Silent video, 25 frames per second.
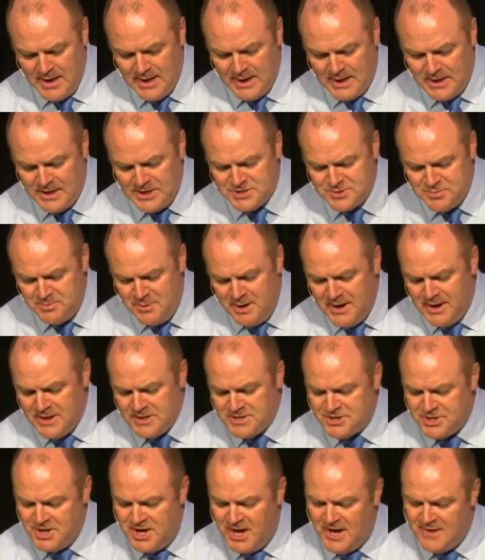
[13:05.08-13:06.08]
each man
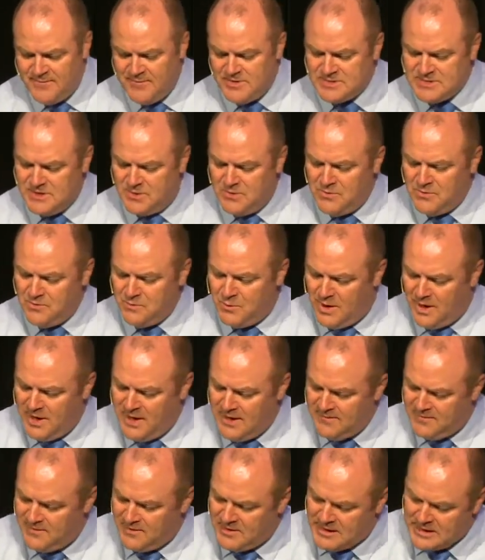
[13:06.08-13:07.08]
should have his own
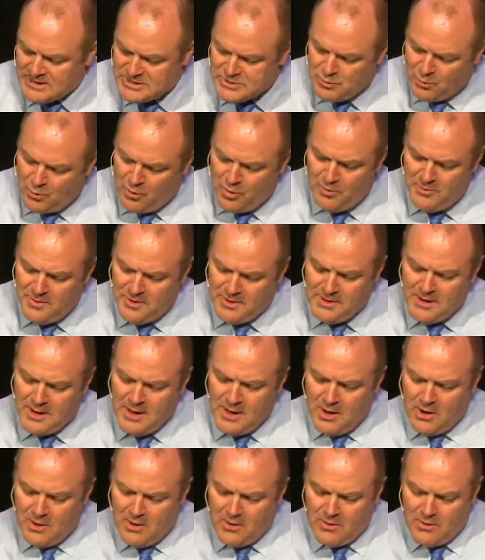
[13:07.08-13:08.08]
wife and each woman
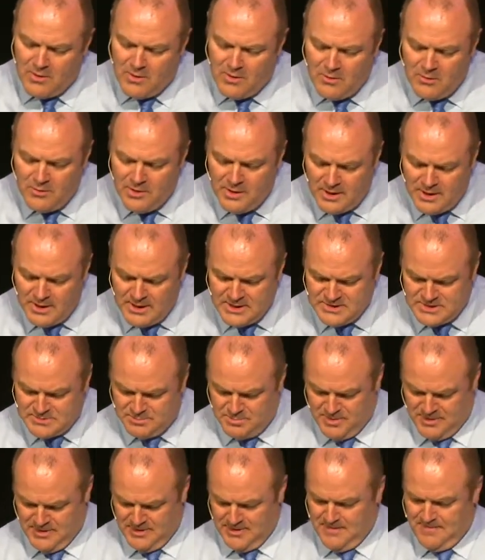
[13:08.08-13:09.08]
her own
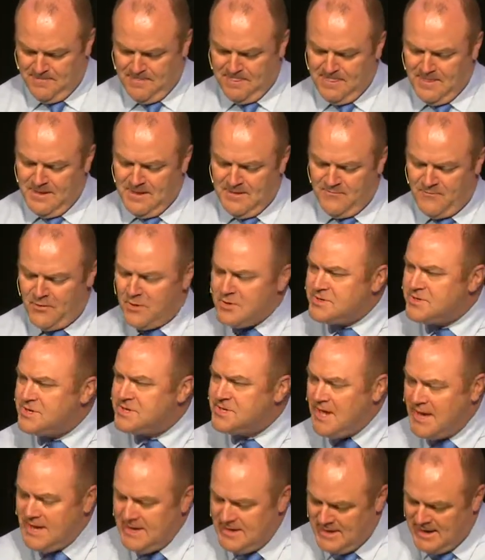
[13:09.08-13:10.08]
husband.
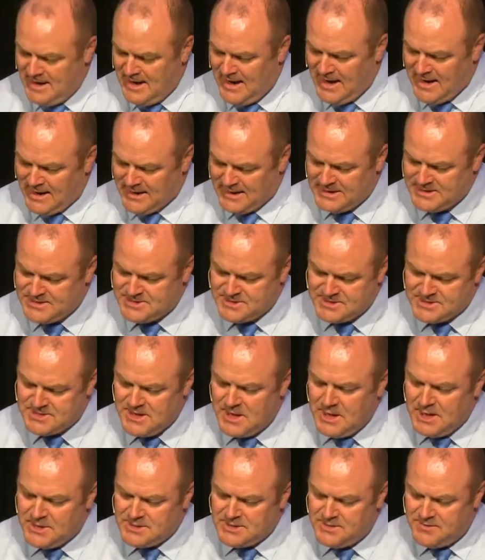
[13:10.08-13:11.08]
Verses 8 and 9, he says,
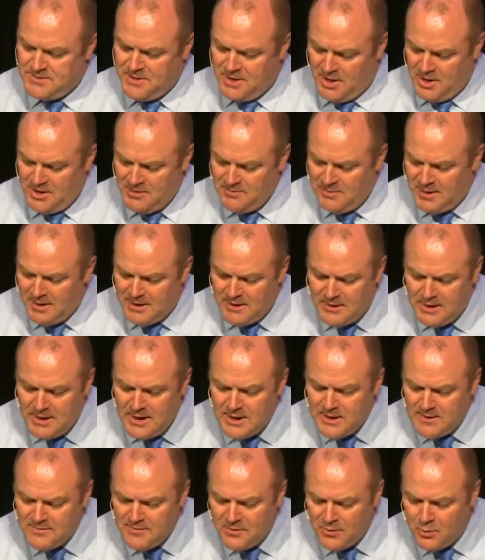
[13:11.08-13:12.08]
To the
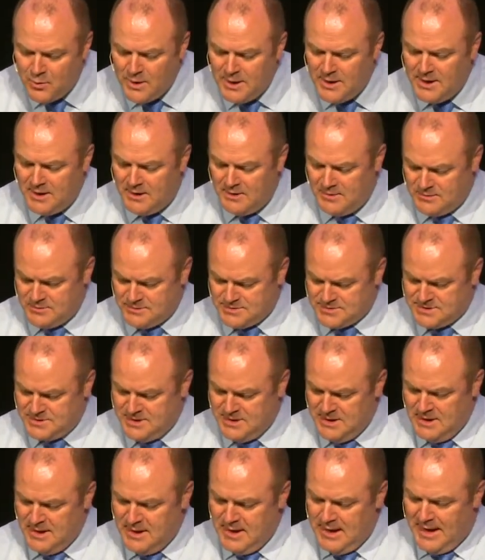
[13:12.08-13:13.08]
unmarried and the widows,
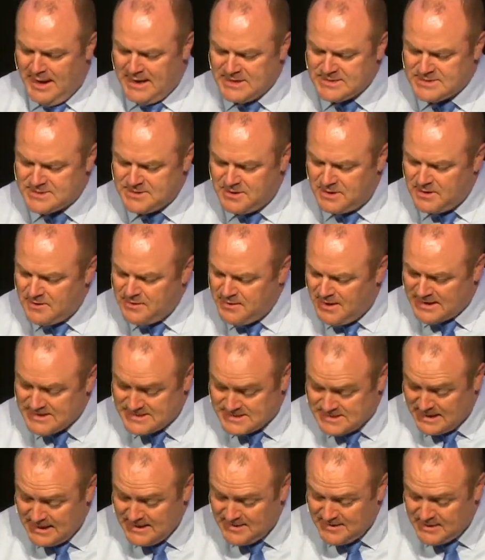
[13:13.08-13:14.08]
I, saw, I
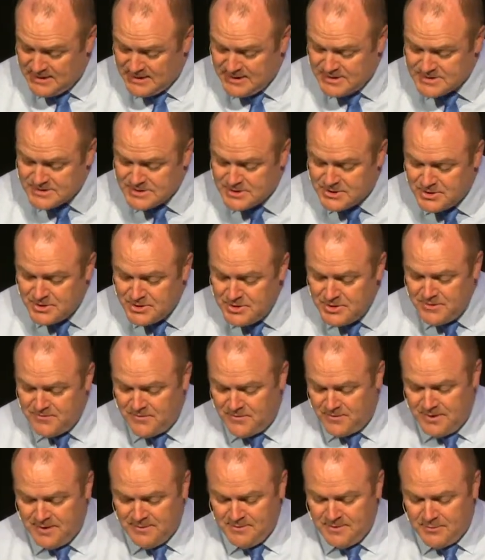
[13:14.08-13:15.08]
say that it is good
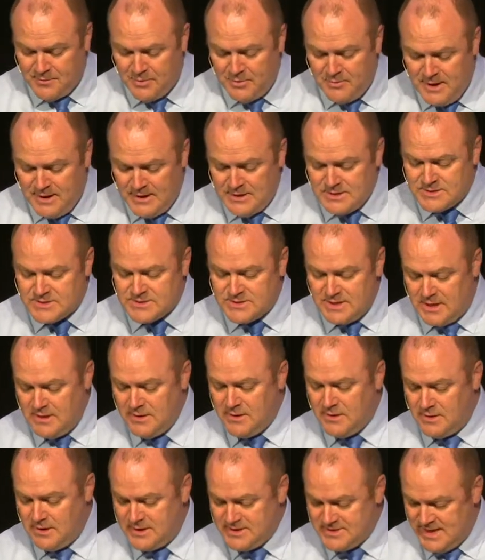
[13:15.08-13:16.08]
for them to remain
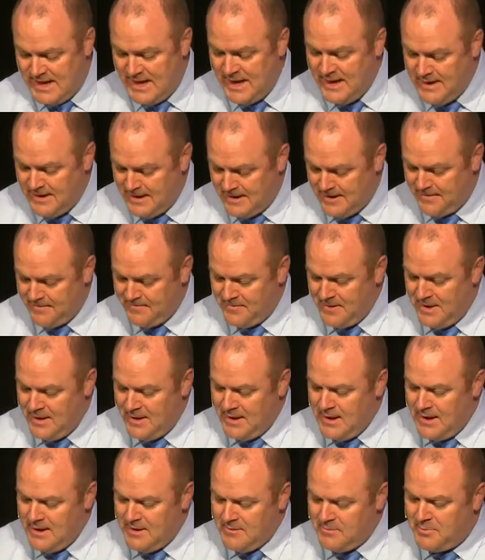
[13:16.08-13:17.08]
single as I am.
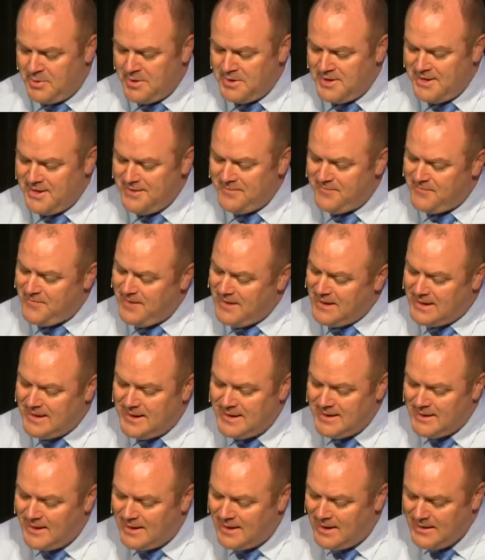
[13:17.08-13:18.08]
But if they
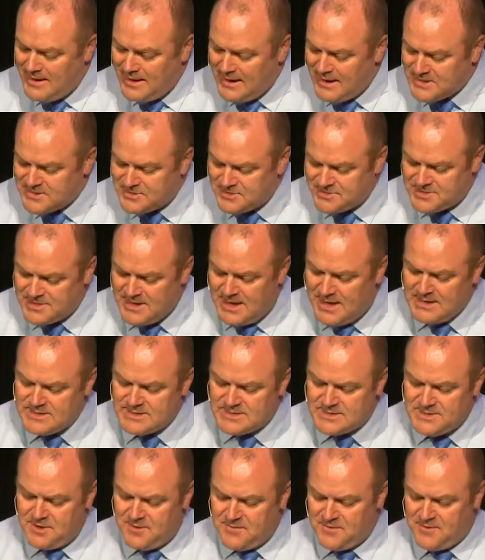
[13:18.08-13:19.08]
cannot exercise
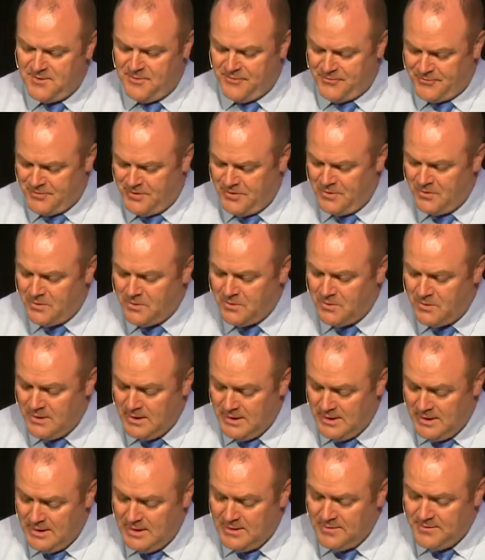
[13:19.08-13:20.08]
self control,
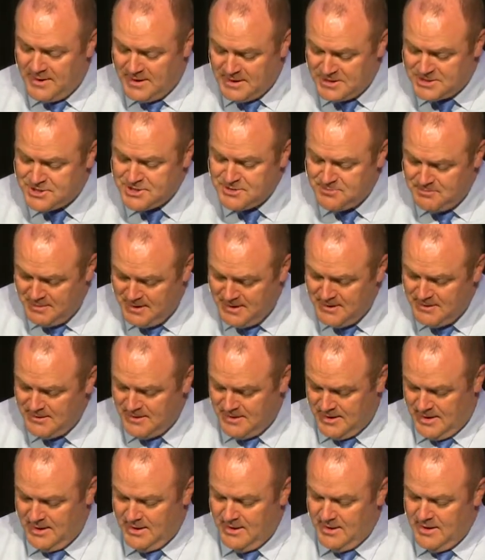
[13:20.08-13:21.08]
they should
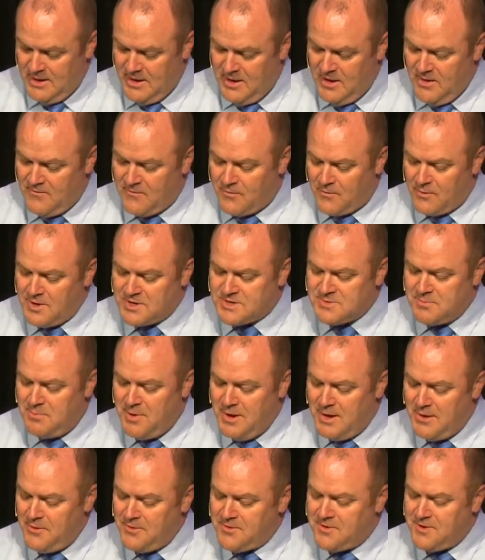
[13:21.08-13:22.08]
marry, for it's
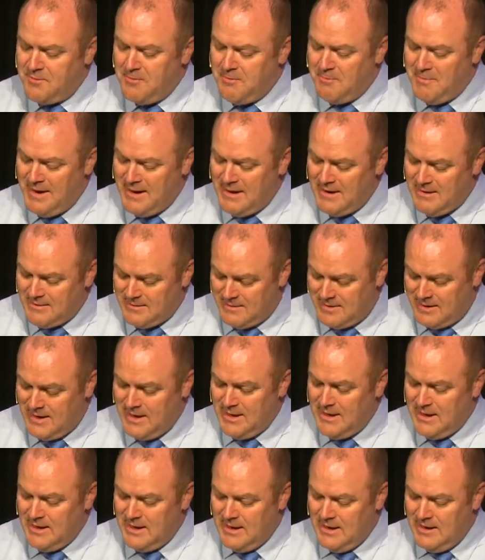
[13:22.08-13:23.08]
better to
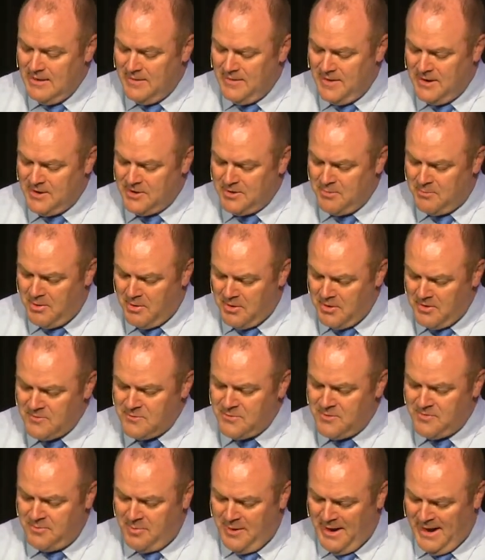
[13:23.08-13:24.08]
marry than to burn
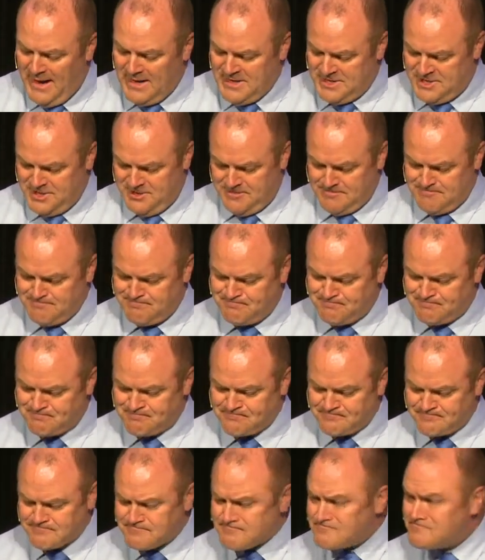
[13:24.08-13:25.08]
with passion.
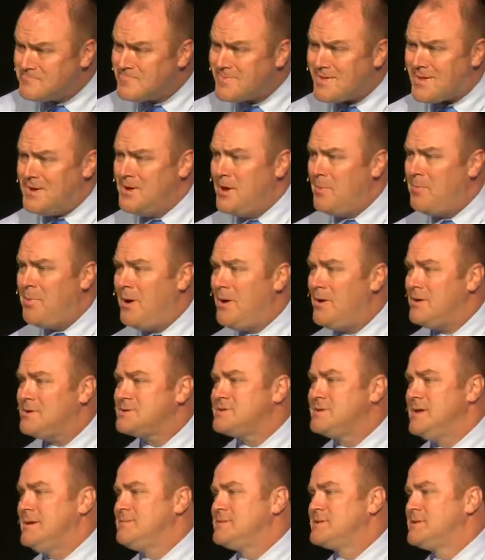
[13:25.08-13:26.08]
Now, Paul
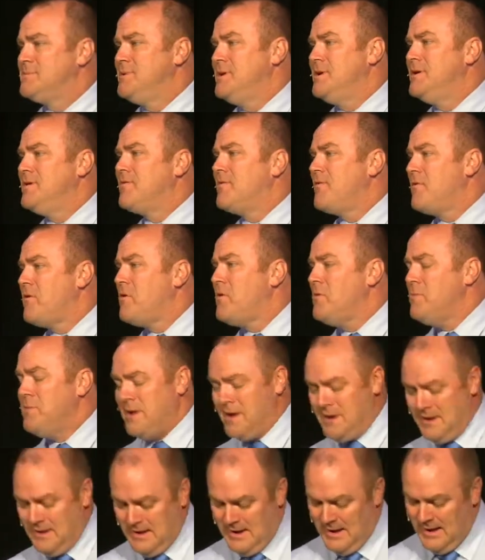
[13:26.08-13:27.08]
seems to be
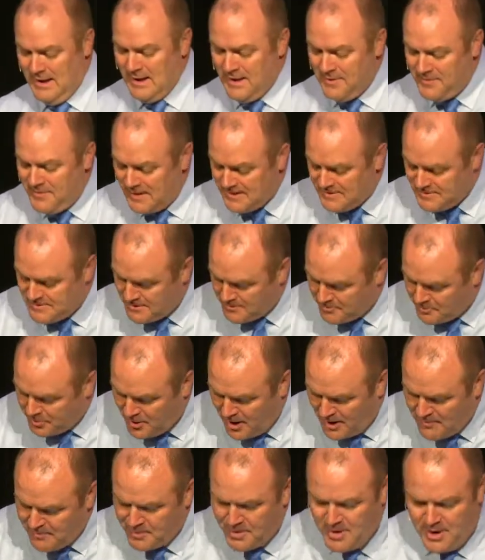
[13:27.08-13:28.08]
affirming that the
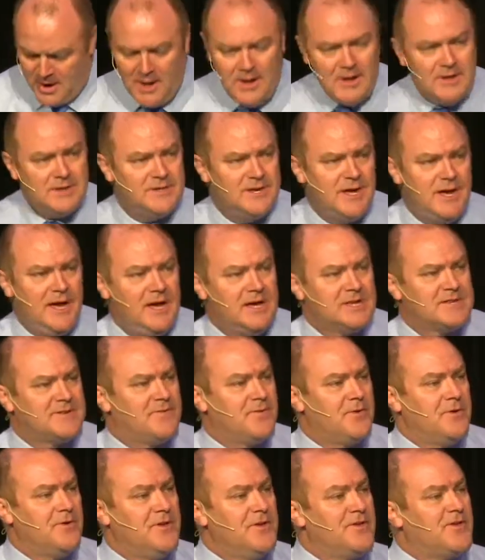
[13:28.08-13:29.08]
proper context
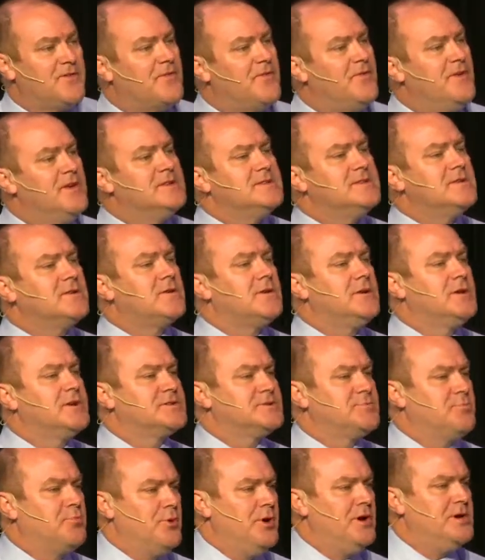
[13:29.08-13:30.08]
for this physical
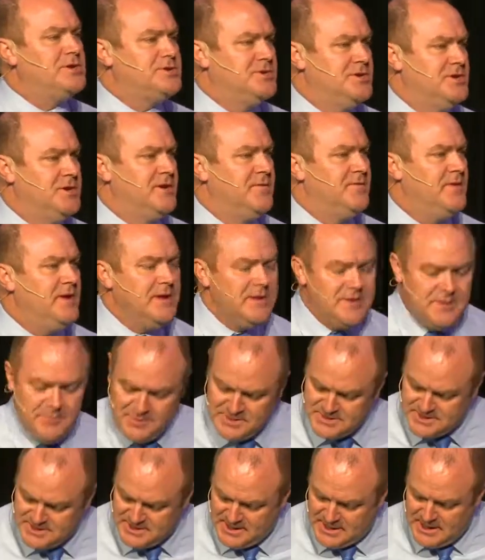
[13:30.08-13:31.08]
expression of
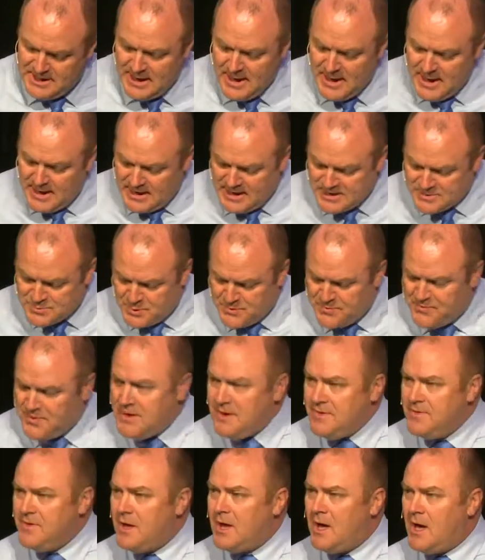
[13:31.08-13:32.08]
intimacy is
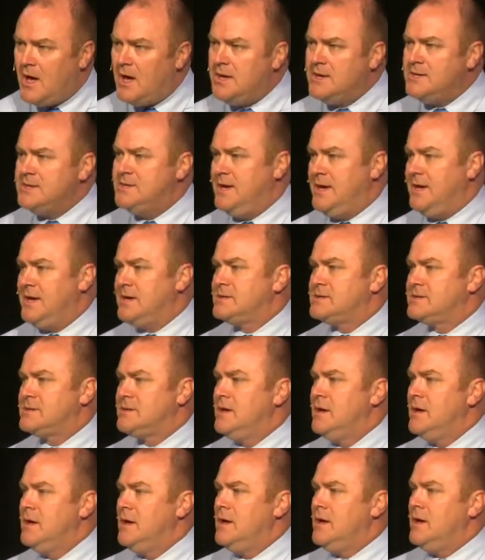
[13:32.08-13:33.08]
within the
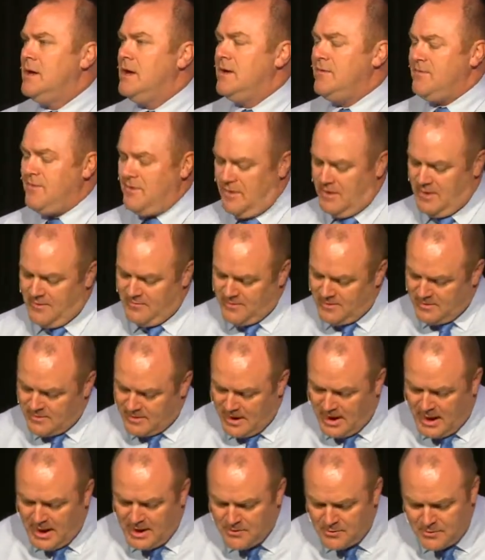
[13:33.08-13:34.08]
context of a, of a
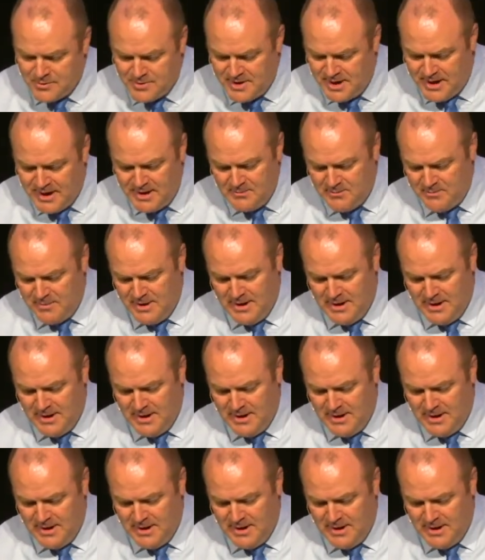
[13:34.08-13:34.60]
God ordained